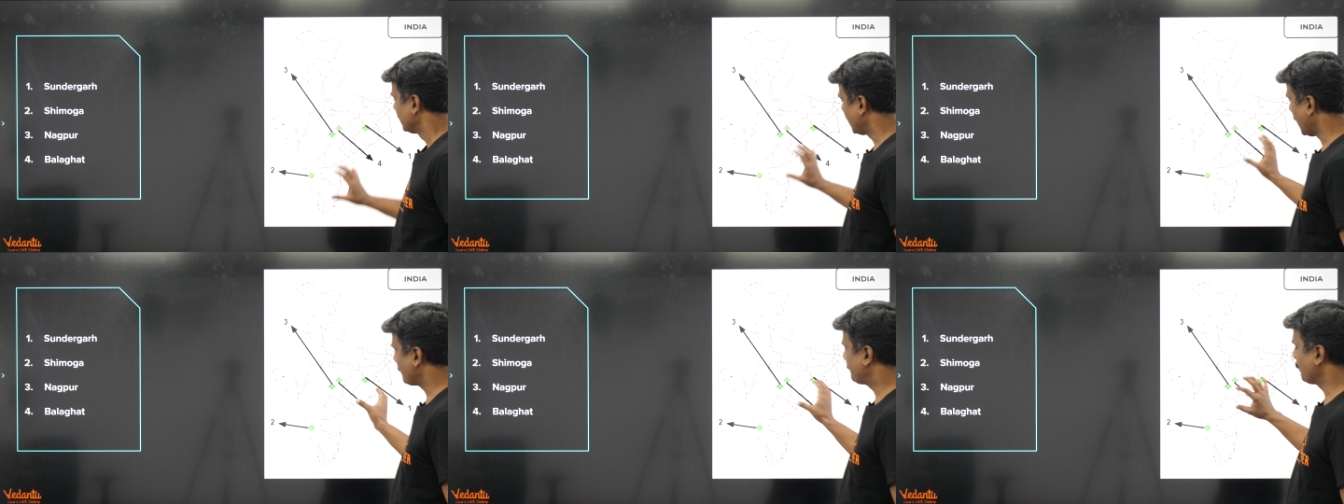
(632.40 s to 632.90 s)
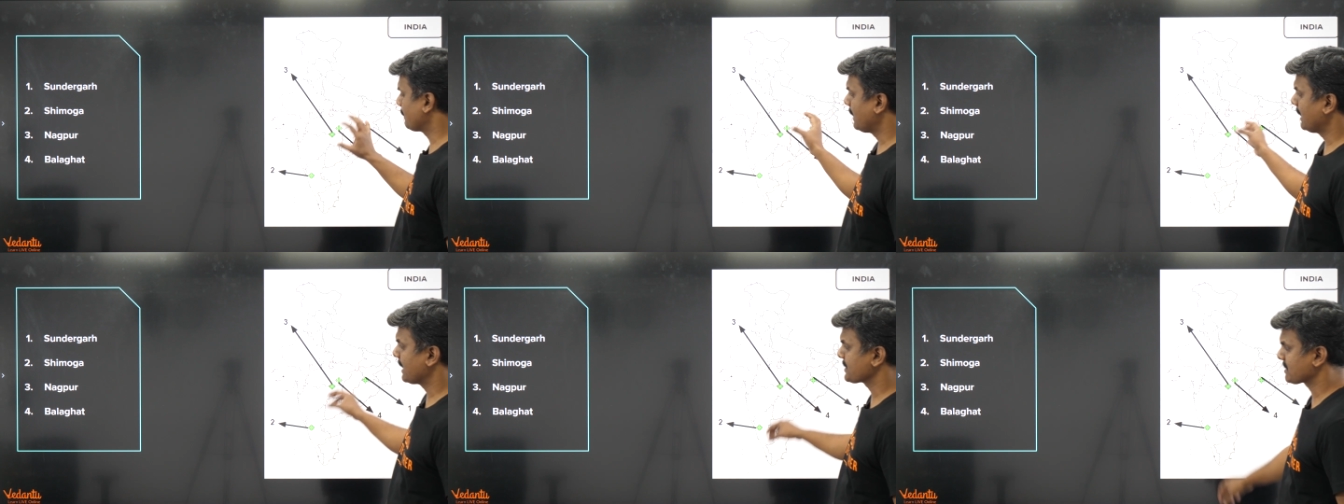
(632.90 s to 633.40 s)
Nagpur,
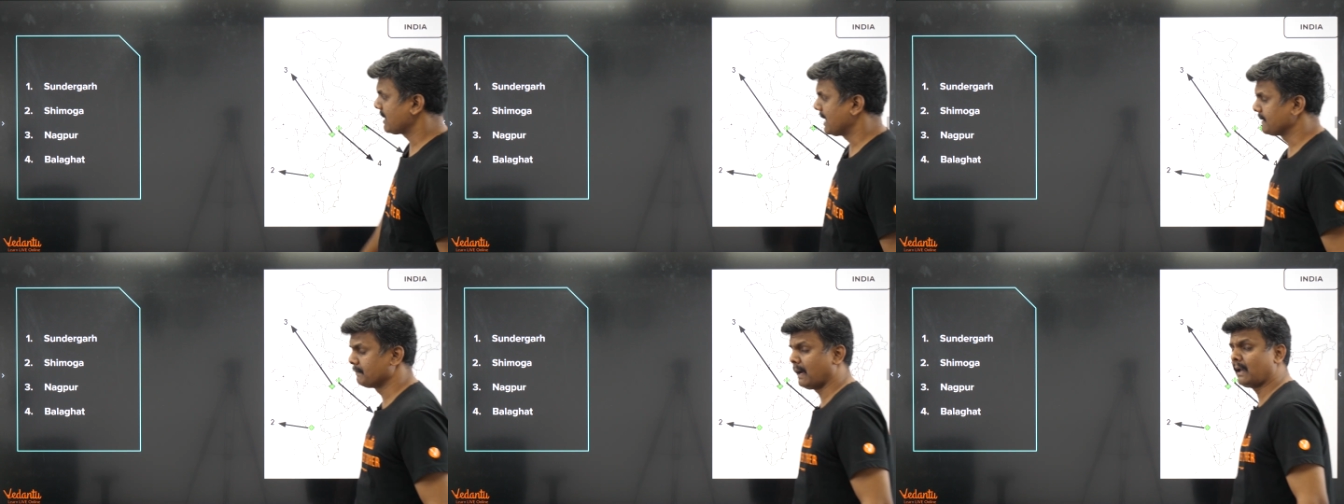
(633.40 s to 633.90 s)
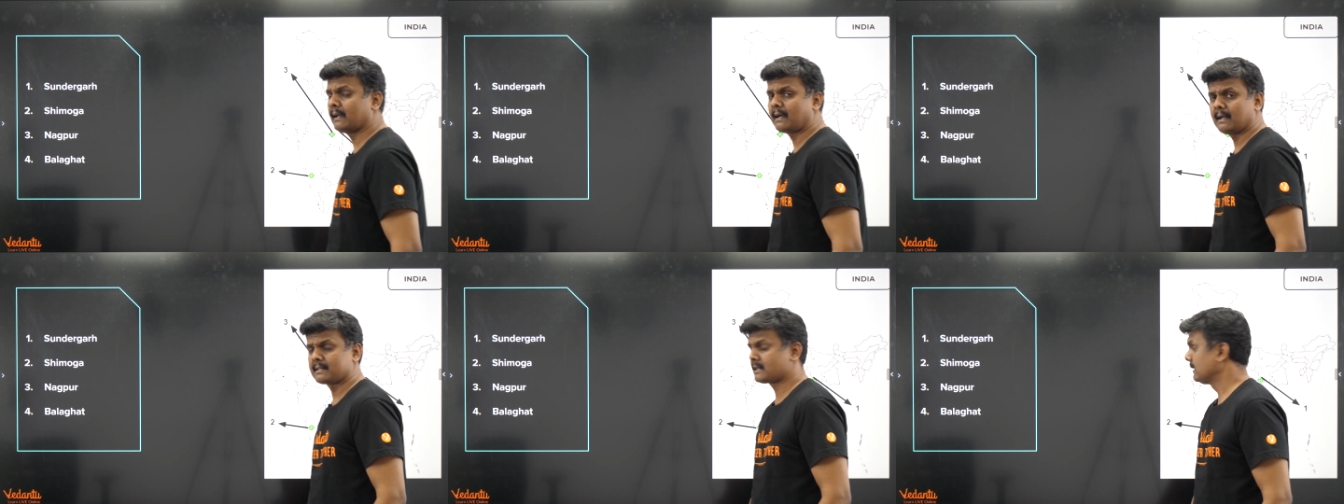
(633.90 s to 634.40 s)
Maharashtra and
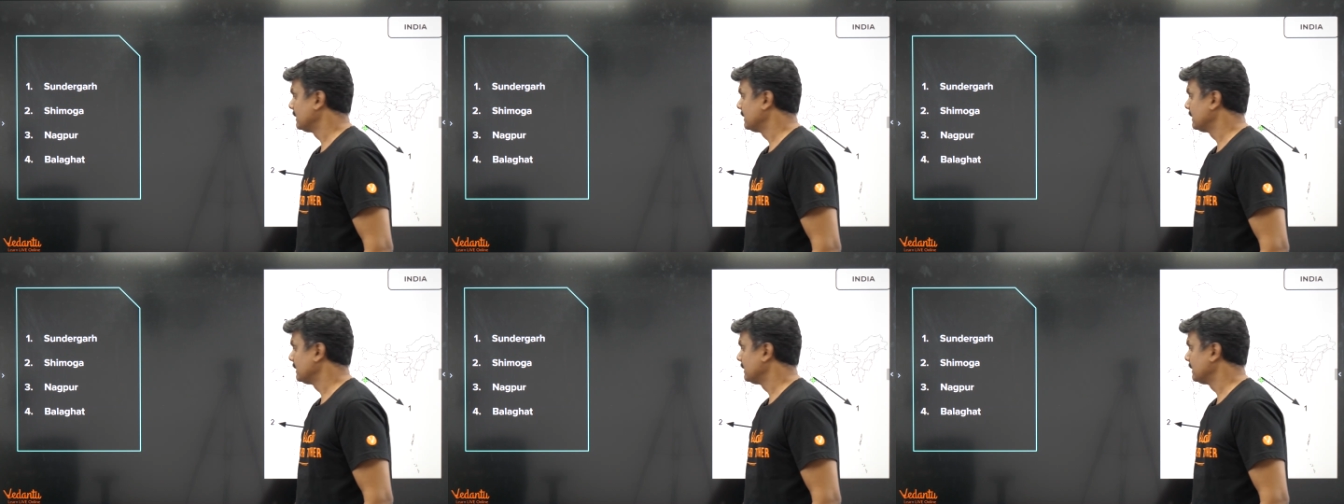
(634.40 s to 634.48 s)
Balaghat,